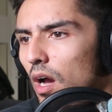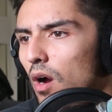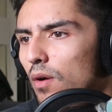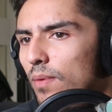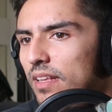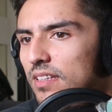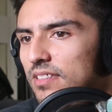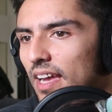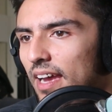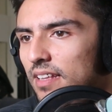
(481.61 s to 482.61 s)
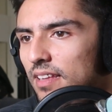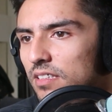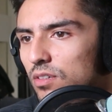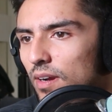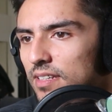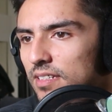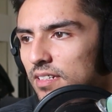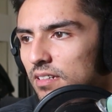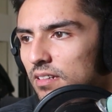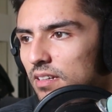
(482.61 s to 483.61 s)
Oh, it went in the stand. That's crazy,
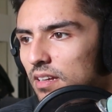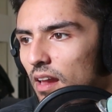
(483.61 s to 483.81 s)
dude.